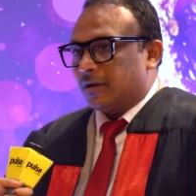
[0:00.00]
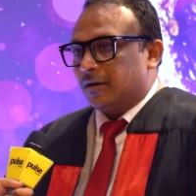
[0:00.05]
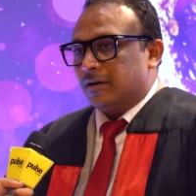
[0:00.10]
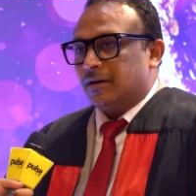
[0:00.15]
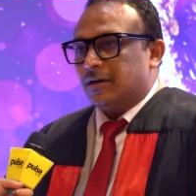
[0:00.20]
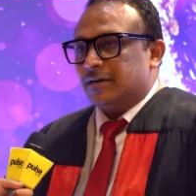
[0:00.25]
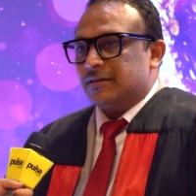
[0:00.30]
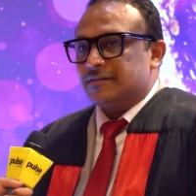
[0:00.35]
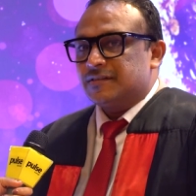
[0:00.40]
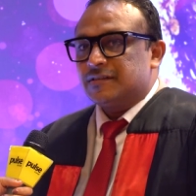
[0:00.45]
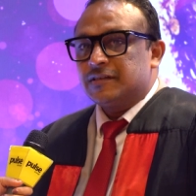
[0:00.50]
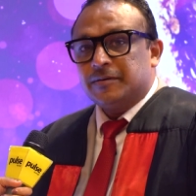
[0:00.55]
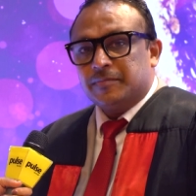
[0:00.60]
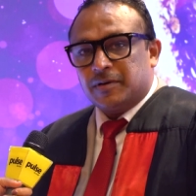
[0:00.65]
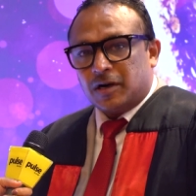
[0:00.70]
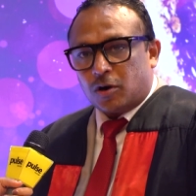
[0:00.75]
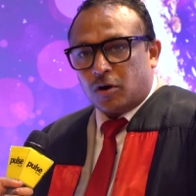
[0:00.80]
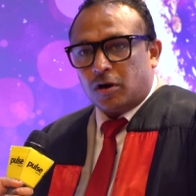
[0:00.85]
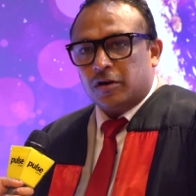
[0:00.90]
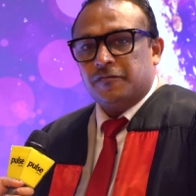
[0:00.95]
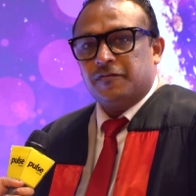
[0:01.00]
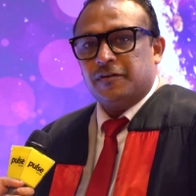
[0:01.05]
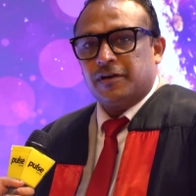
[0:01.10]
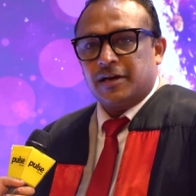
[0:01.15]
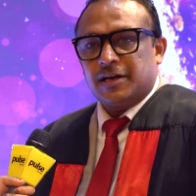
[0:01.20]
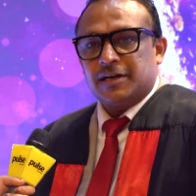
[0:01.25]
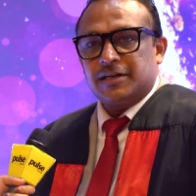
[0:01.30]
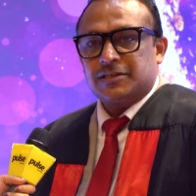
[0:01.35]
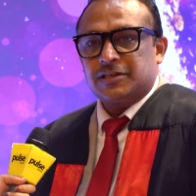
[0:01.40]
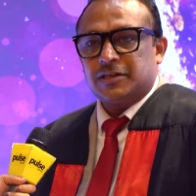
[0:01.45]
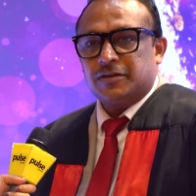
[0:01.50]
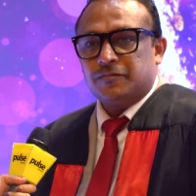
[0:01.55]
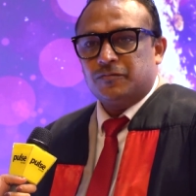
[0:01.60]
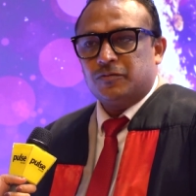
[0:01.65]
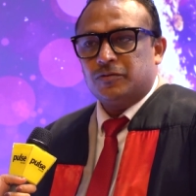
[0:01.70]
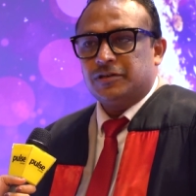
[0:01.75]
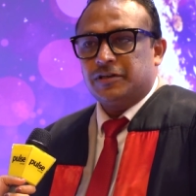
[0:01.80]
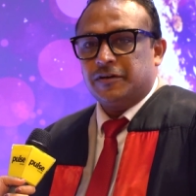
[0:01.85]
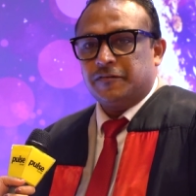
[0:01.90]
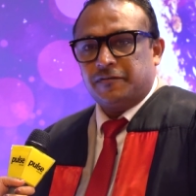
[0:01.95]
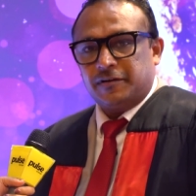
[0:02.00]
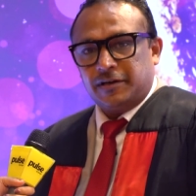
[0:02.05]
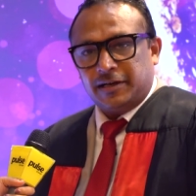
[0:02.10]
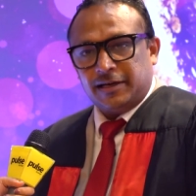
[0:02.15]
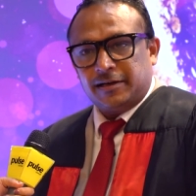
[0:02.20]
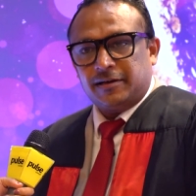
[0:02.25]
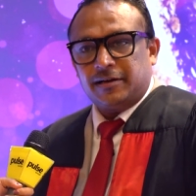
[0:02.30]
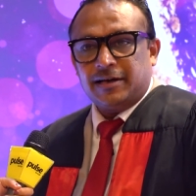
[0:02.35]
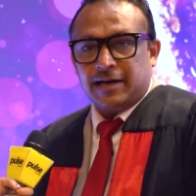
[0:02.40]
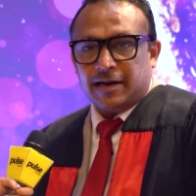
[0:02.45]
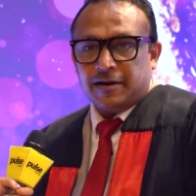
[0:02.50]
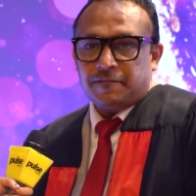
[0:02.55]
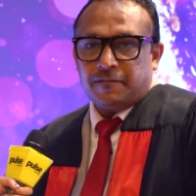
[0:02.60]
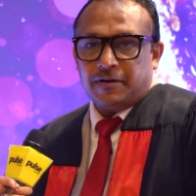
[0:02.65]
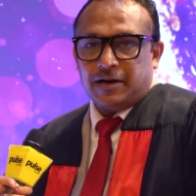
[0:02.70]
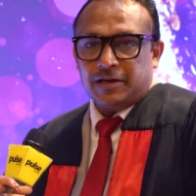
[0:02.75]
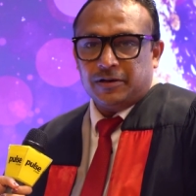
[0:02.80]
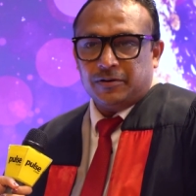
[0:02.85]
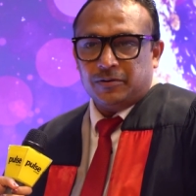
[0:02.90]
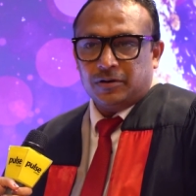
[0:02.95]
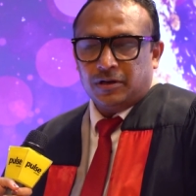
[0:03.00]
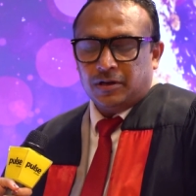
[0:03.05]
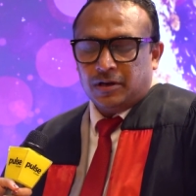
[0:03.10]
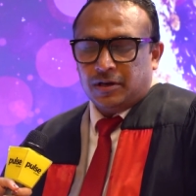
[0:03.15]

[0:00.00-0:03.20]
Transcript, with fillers: uh, CIMA qualification would definitely add value